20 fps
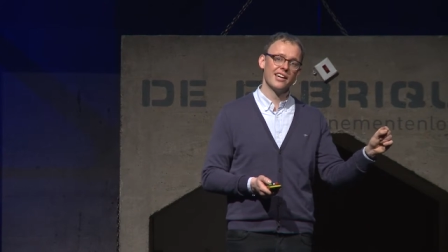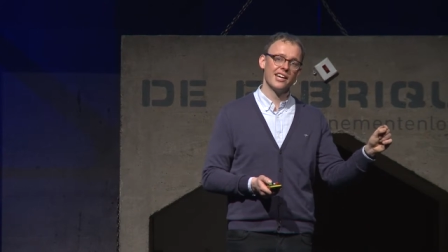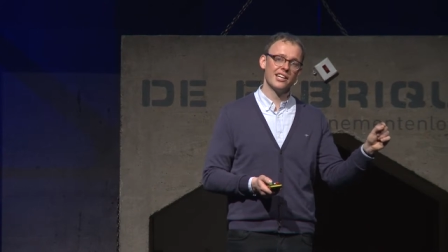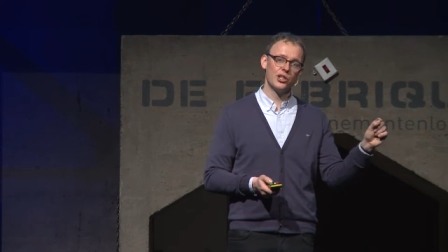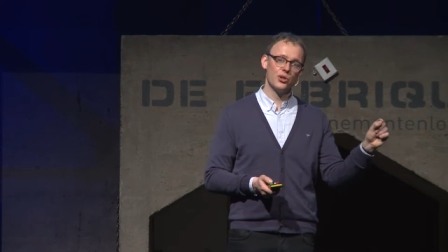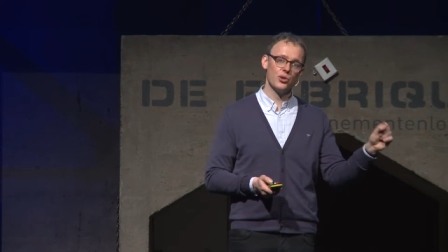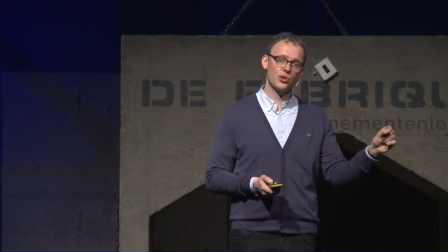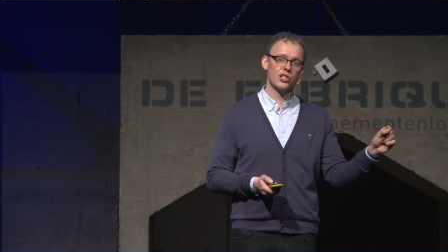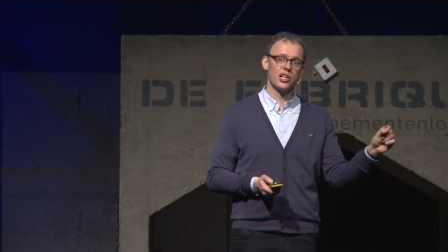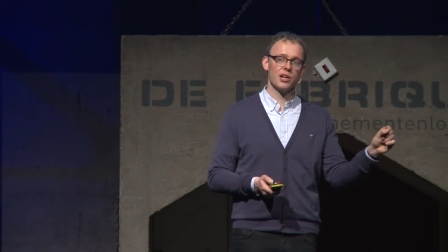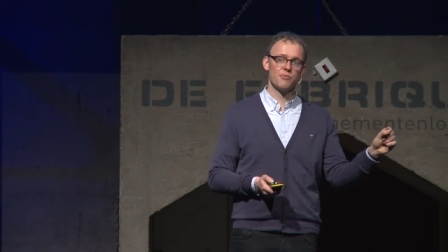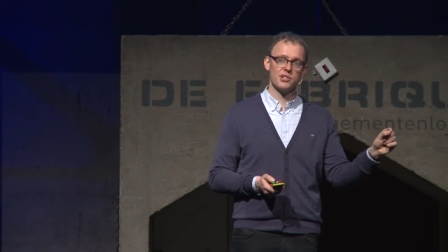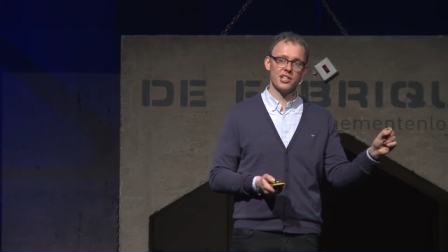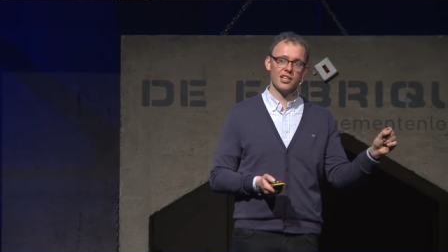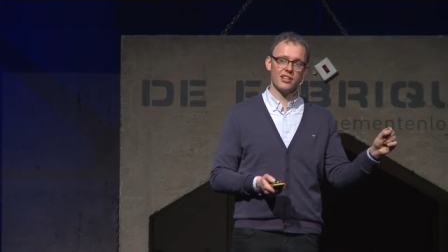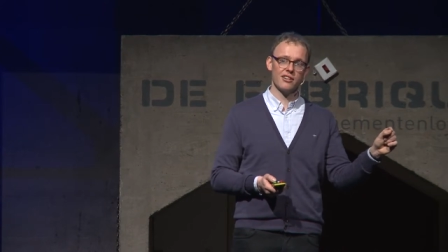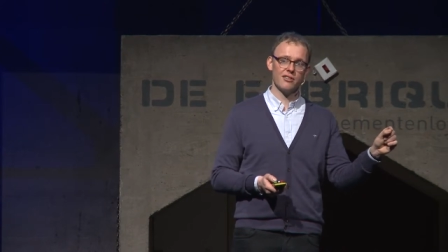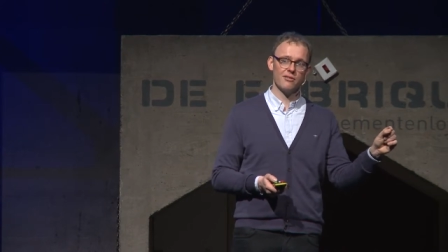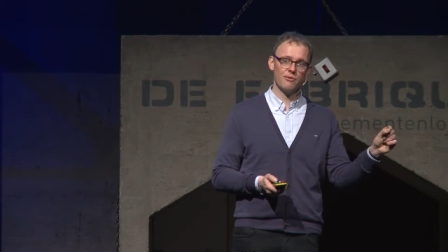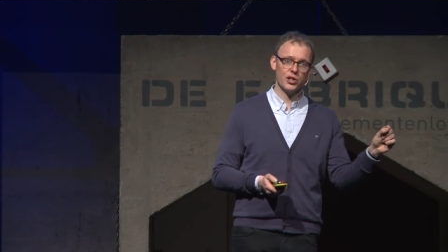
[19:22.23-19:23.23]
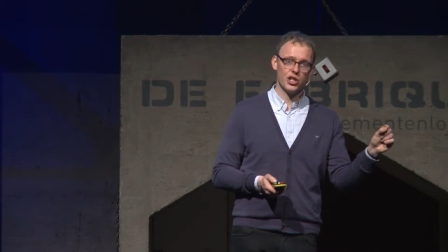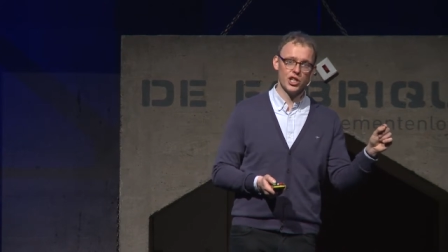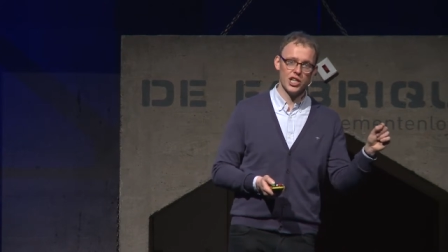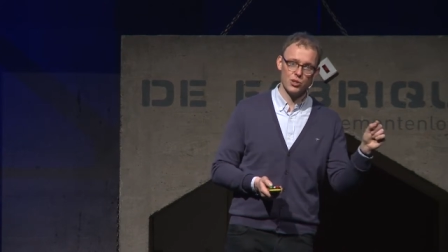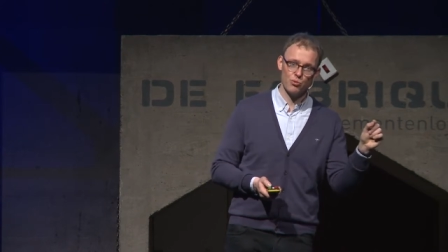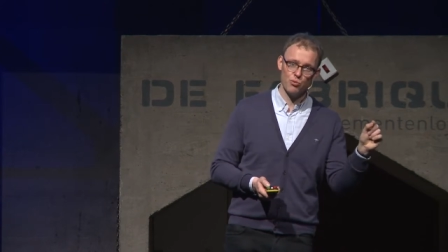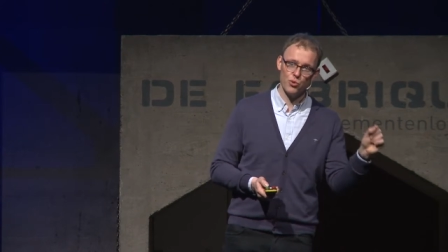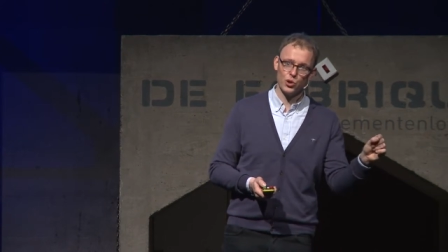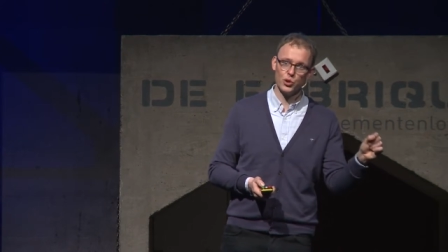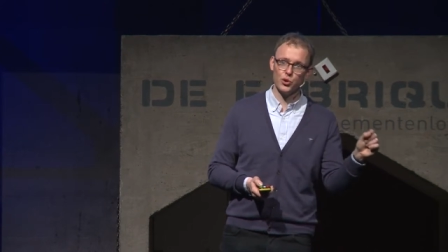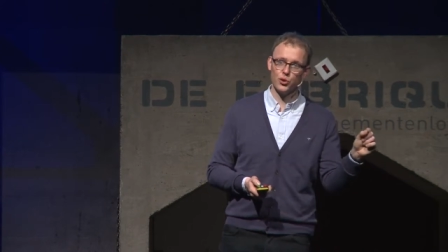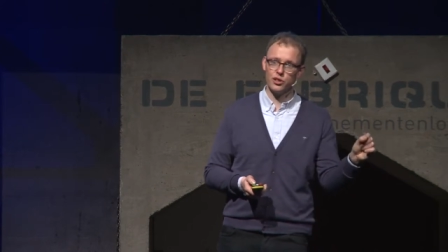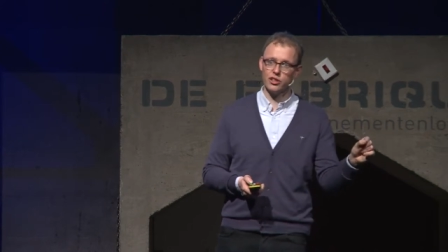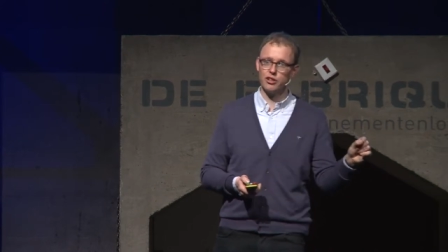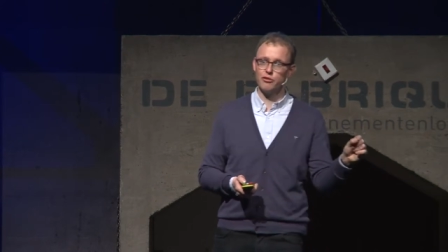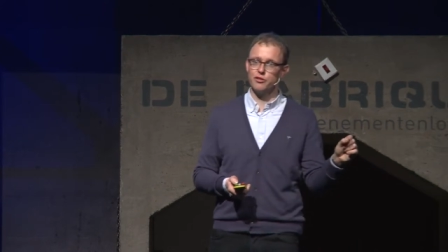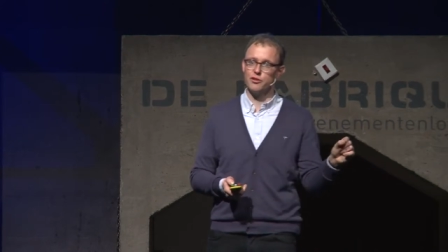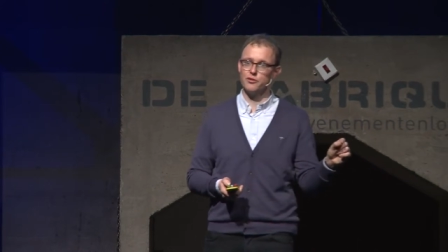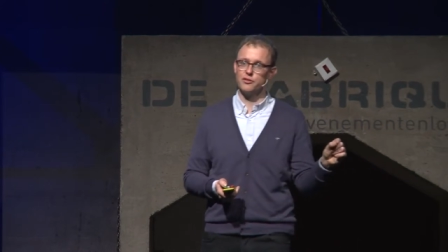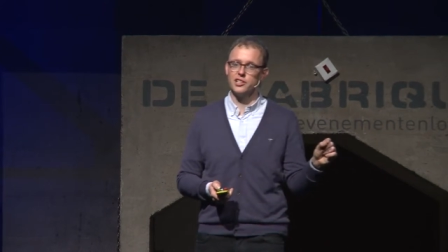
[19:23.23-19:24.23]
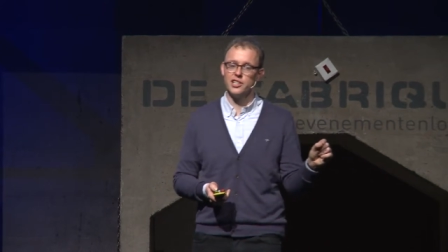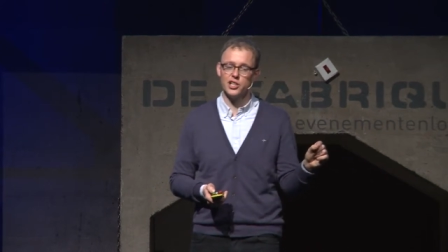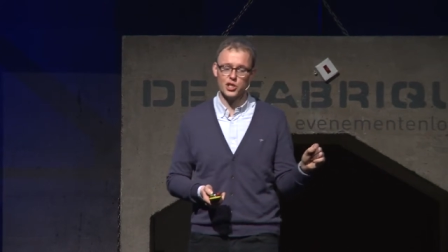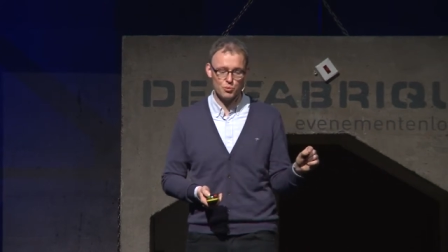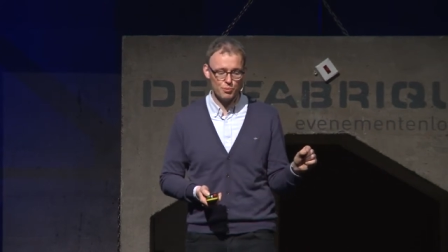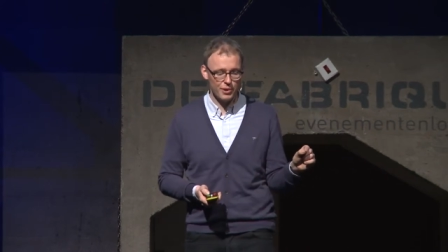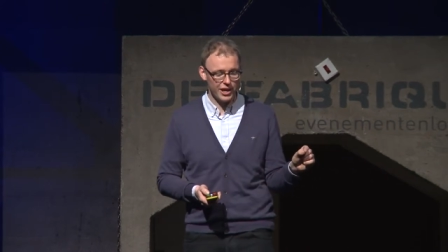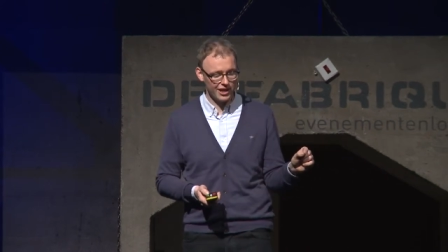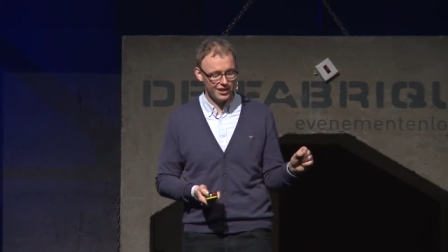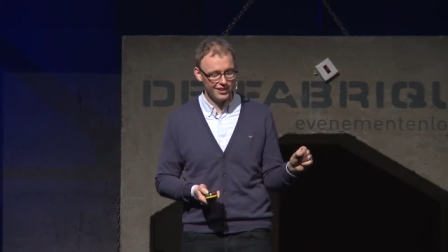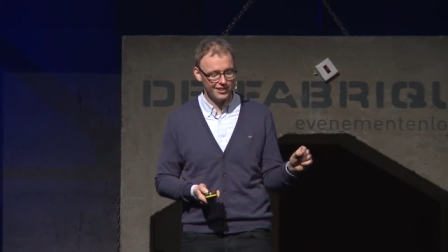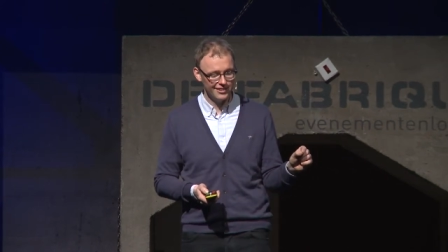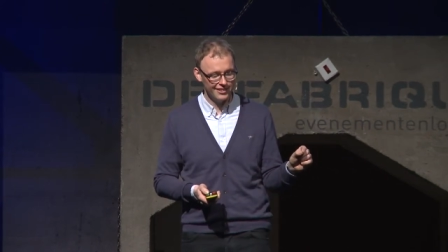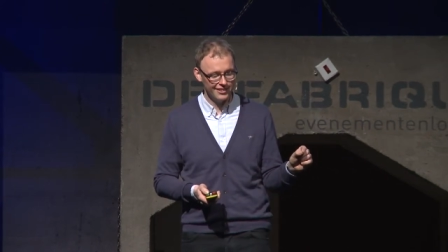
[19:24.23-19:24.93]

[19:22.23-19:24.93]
and use something which has worked already 50 years back.